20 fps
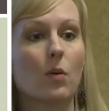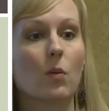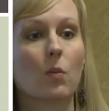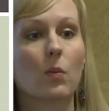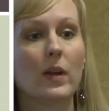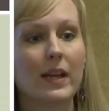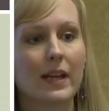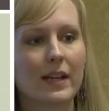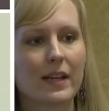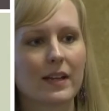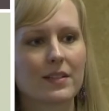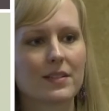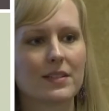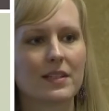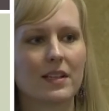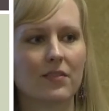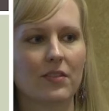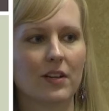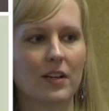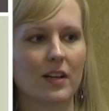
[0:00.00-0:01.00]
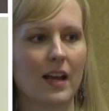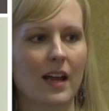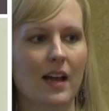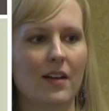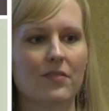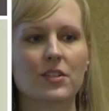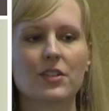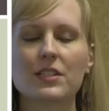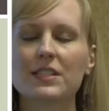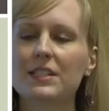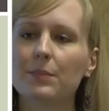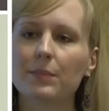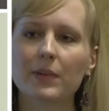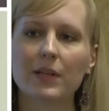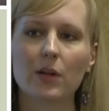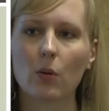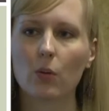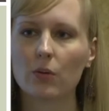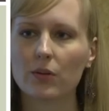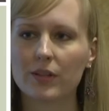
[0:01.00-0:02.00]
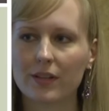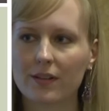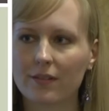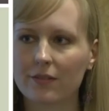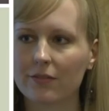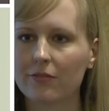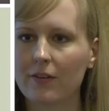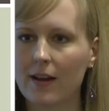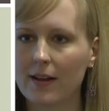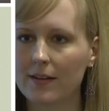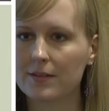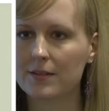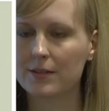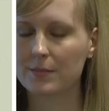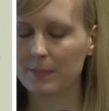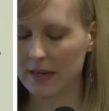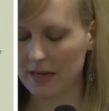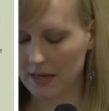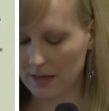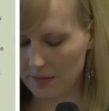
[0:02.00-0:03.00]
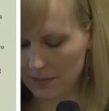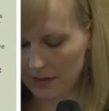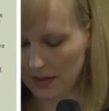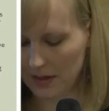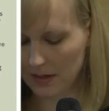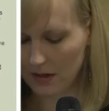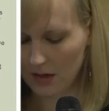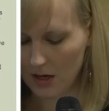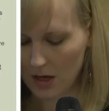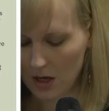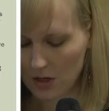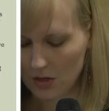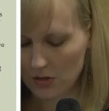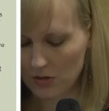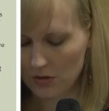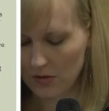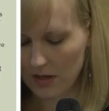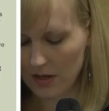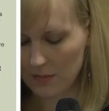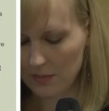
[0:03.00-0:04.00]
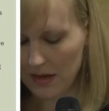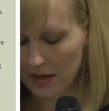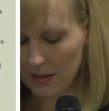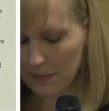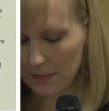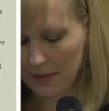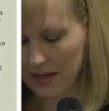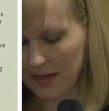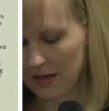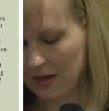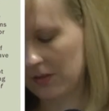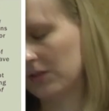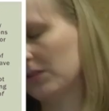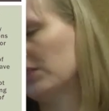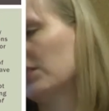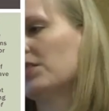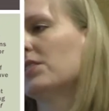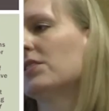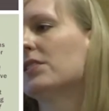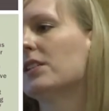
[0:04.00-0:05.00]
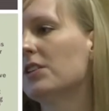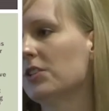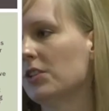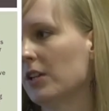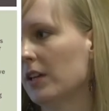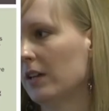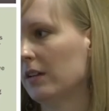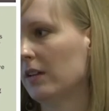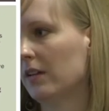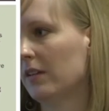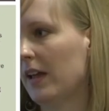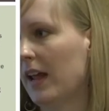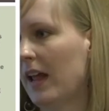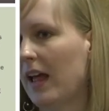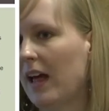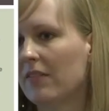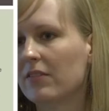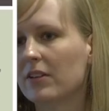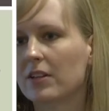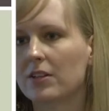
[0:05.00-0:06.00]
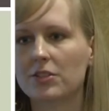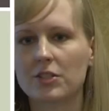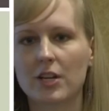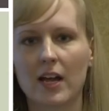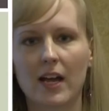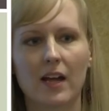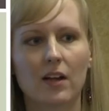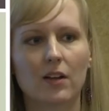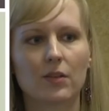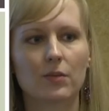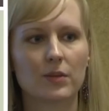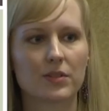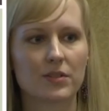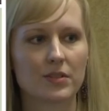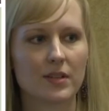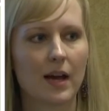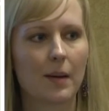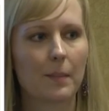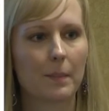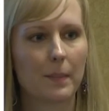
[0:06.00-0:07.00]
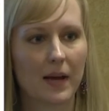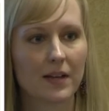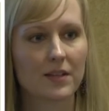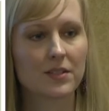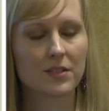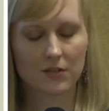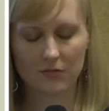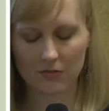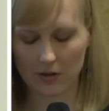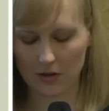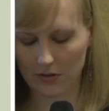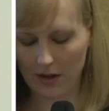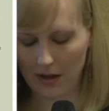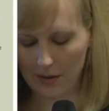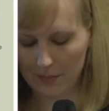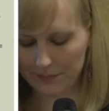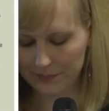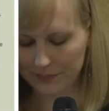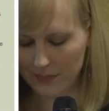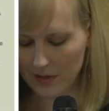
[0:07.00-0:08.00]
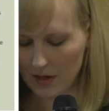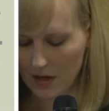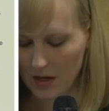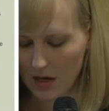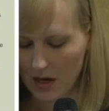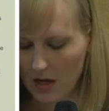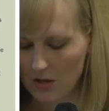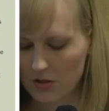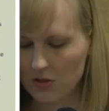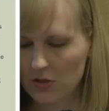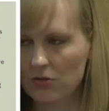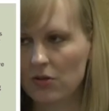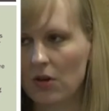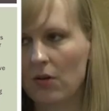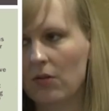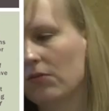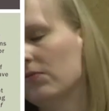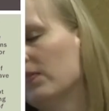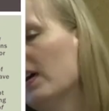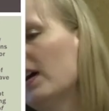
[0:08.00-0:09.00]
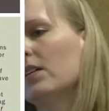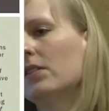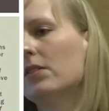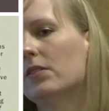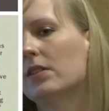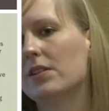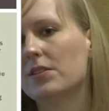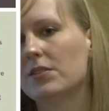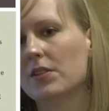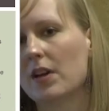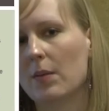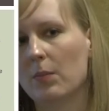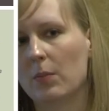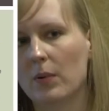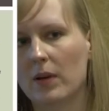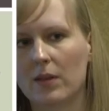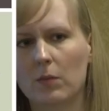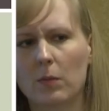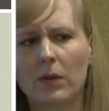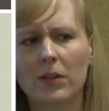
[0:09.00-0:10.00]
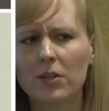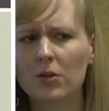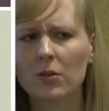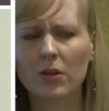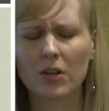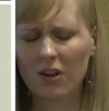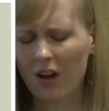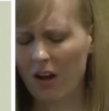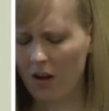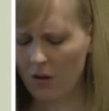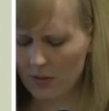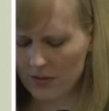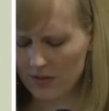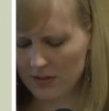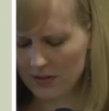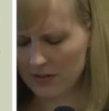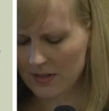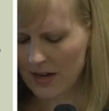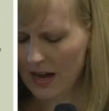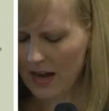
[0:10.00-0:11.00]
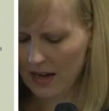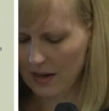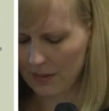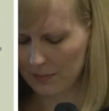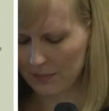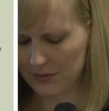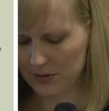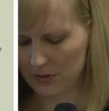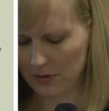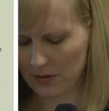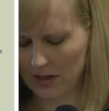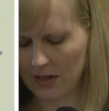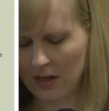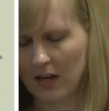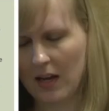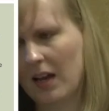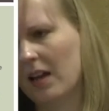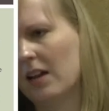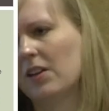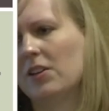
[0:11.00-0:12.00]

or weeks, even after simply holding a friend's baby. So they might make the decision that having a child was not best for them. So don't follow this up with, well, you can always adopt, or